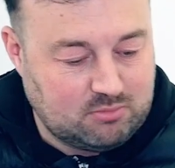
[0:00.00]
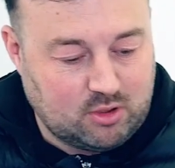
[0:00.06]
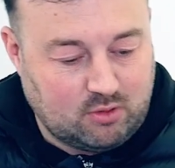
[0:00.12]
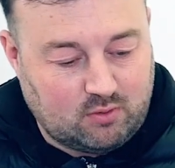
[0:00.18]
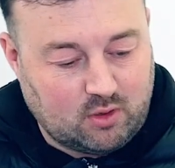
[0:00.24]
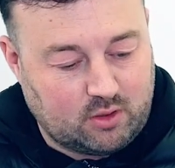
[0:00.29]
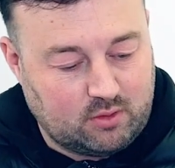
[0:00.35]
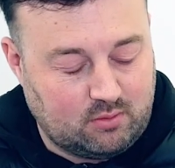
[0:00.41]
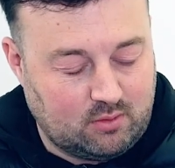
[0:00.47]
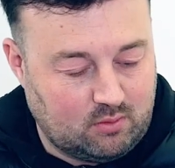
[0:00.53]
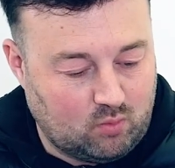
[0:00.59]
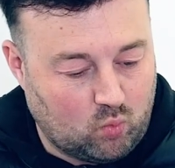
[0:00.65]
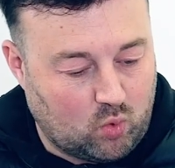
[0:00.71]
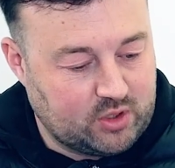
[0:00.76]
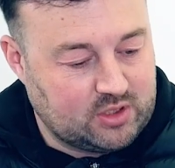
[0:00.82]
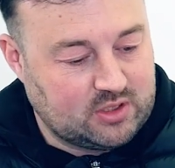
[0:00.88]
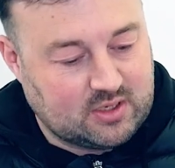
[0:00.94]
You've got
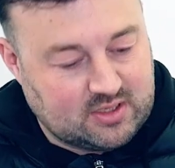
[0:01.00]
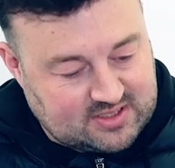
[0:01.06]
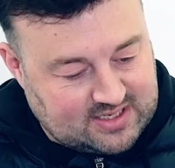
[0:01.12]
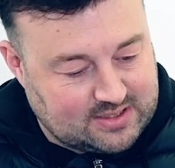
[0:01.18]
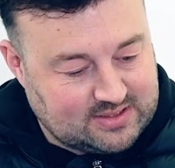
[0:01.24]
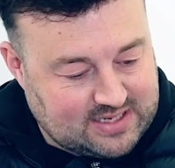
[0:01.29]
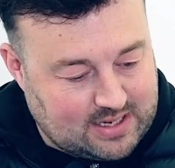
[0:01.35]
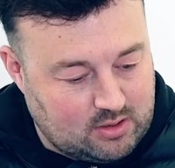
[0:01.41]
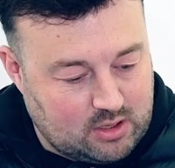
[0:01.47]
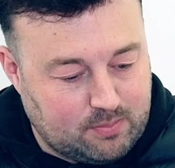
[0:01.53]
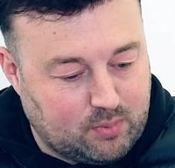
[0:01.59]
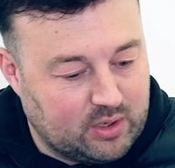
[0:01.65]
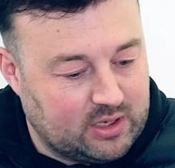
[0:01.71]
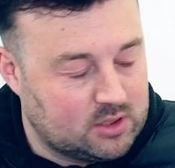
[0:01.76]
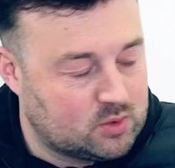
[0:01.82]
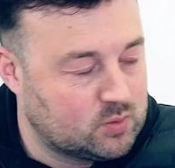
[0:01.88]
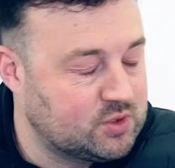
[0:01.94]
what you're going to send out, you
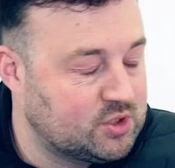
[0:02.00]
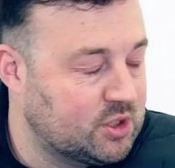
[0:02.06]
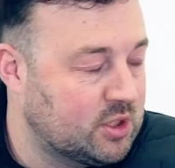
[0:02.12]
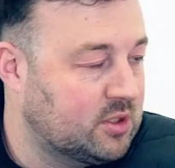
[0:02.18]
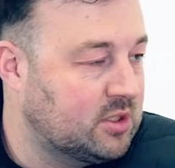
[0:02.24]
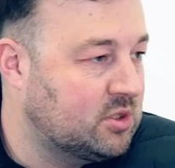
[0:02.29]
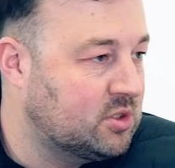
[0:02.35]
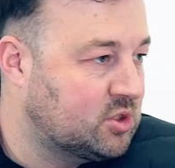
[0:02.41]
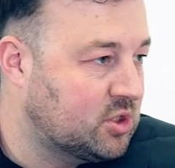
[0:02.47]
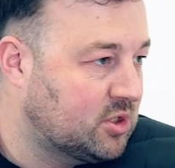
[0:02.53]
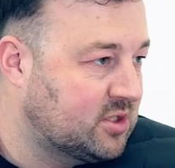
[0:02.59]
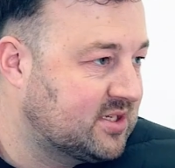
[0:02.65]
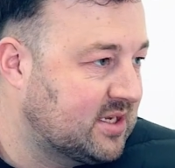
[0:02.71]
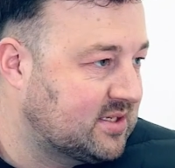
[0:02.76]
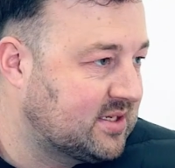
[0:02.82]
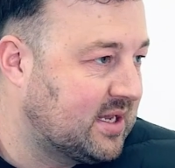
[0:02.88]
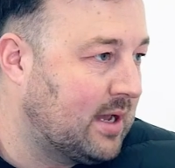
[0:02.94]
put it into a journey, the journey
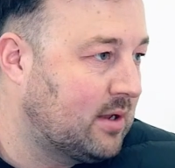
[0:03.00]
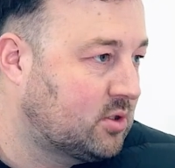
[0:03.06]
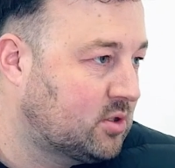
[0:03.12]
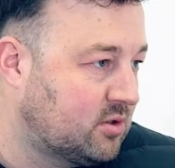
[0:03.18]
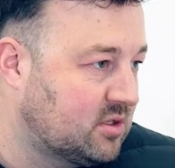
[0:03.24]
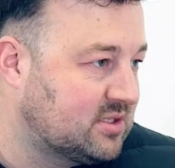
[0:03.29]
sends it out on